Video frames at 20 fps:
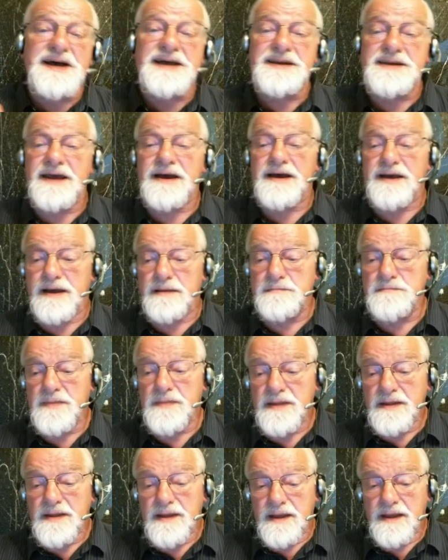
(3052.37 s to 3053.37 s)
but um,
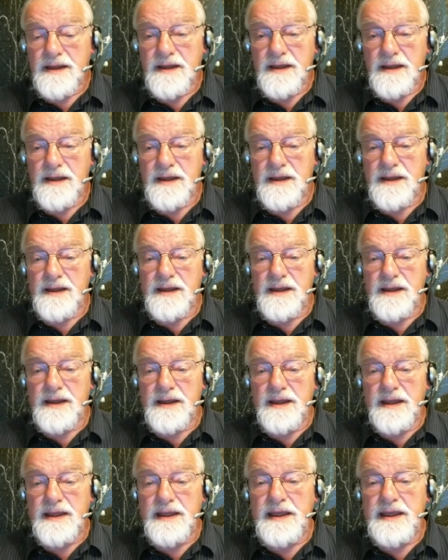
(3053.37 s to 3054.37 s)

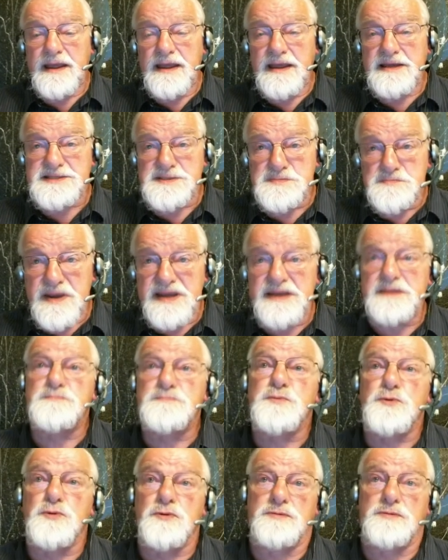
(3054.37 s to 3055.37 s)
it's made
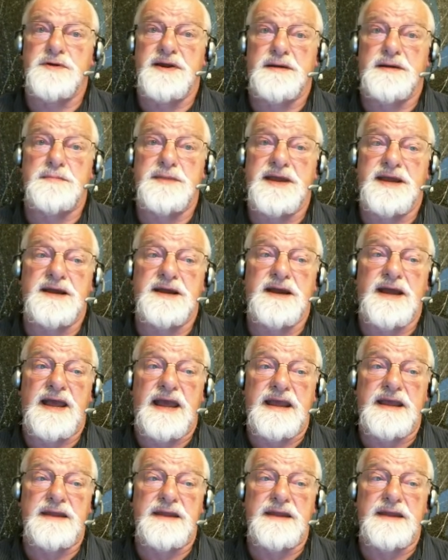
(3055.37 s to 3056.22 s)
programming